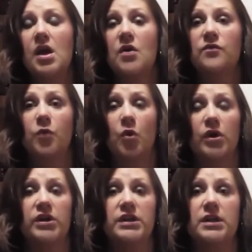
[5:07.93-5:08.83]
for
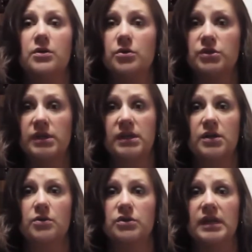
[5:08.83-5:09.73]
years and
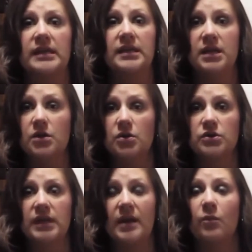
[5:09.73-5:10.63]
years and
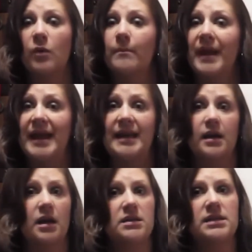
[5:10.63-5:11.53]
years and remain
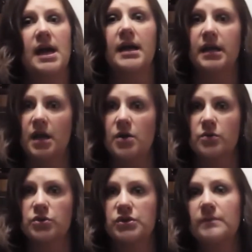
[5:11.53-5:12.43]

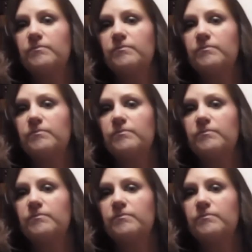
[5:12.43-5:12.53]
undiagnosed.